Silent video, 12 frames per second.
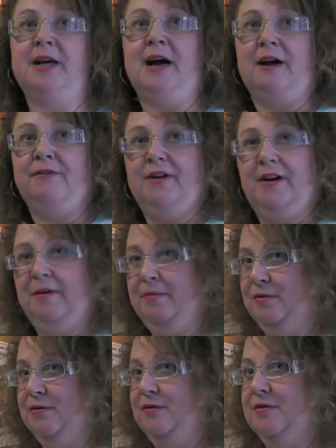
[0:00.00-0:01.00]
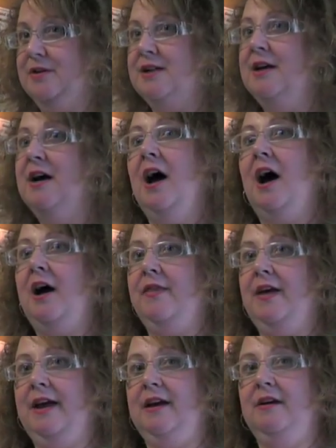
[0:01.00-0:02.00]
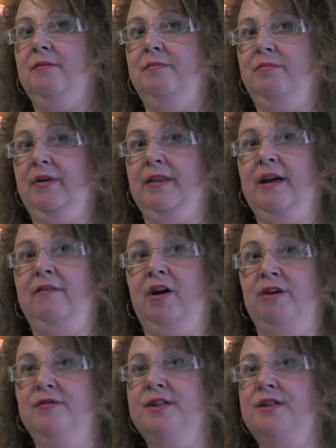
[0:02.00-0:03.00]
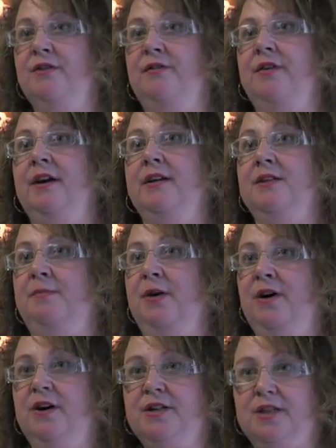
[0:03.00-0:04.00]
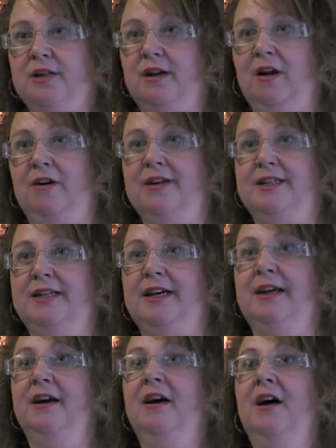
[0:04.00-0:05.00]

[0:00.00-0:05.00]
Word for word: have a board, and they can bring their own stuff in to personalise it.